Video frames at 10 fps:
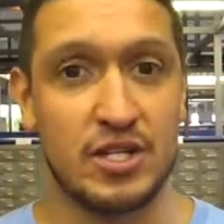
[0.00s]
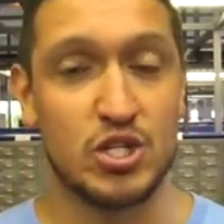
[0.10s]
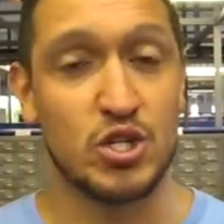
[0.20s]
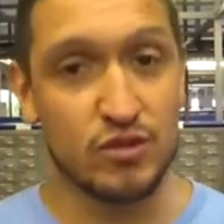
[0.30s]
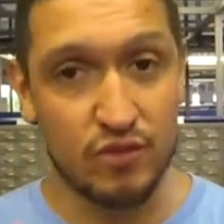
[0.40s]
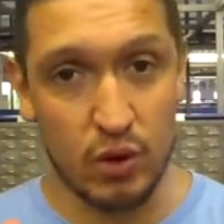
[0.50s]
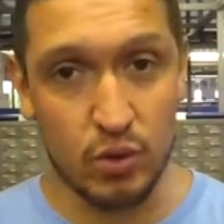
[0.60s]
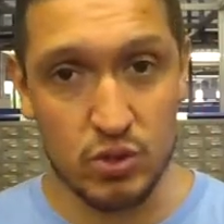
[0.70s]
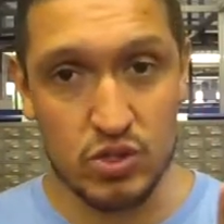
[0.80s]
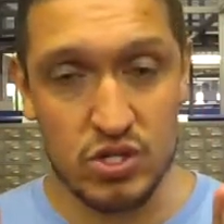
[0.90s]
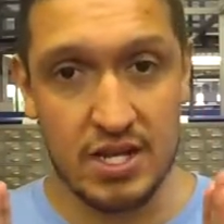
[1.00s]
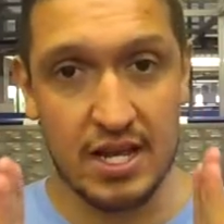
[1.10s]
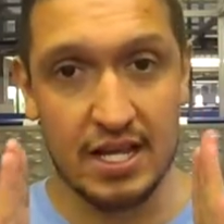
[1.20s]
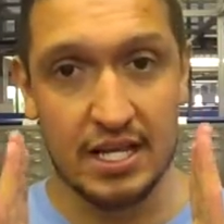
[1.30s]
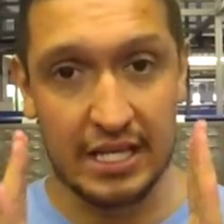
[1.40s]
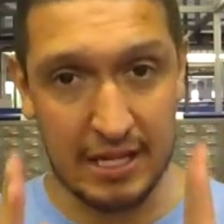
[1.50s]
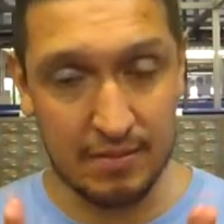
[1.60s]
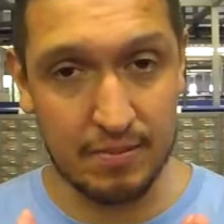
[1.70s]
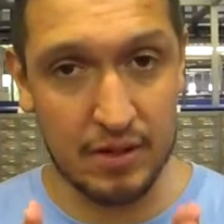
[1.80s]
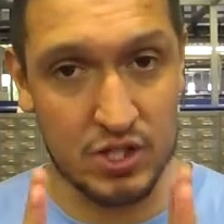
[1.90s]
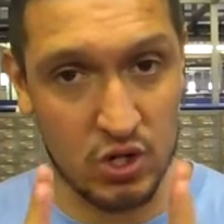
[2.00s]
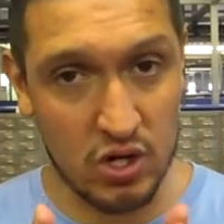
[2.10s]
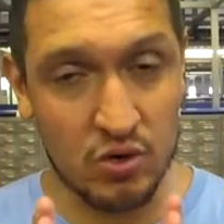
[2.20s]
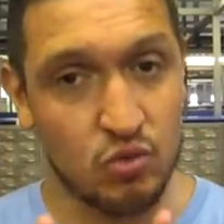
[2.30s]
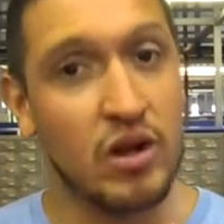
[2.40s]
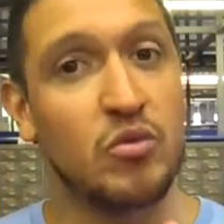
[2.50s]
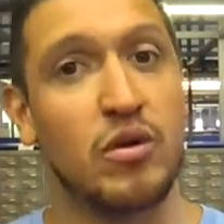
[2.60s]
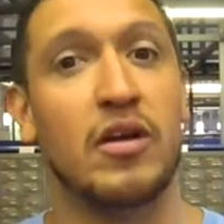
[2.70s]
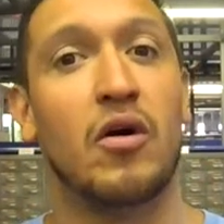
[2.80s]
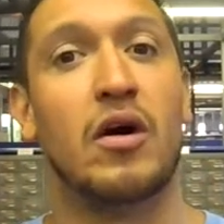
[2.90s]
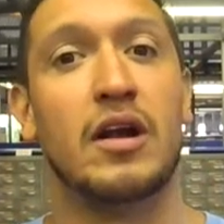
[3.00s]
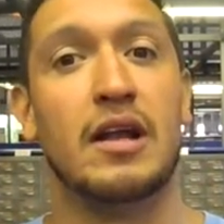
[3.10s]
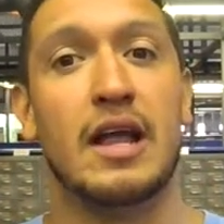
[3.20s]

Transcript: just focus keep starting really really hard